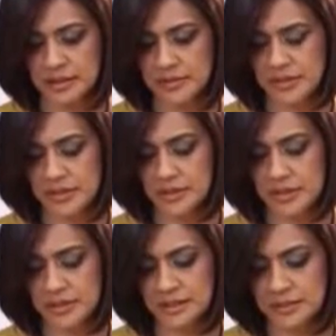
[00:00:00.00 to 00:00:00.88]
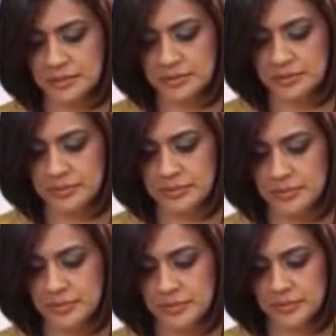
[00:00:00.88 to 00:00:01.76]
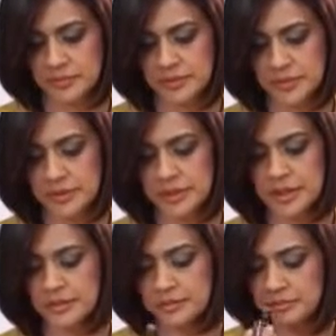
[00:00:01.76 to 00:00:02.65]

of this oil. 3.